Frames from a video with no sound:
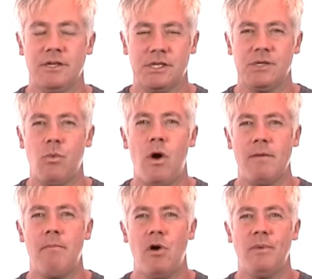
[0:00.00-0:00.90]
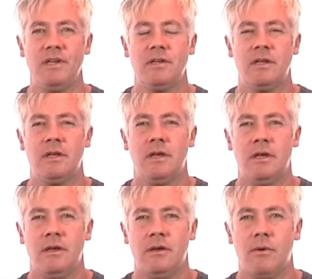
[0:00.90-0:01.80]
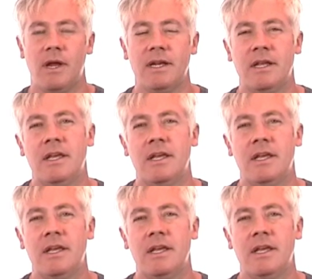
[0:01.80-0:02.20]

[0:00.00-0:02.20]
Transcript: this one moment, right?